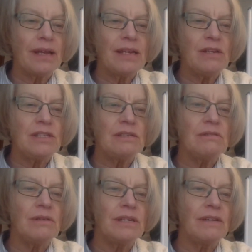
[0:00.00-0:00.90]
I
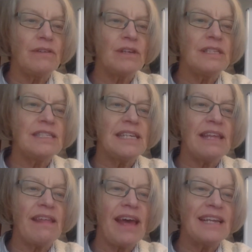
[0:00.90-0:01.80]
don't know if you can see
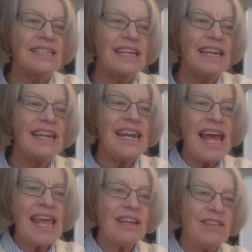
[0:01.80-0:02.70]
that,
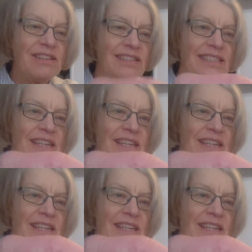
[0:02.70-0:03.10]
nails.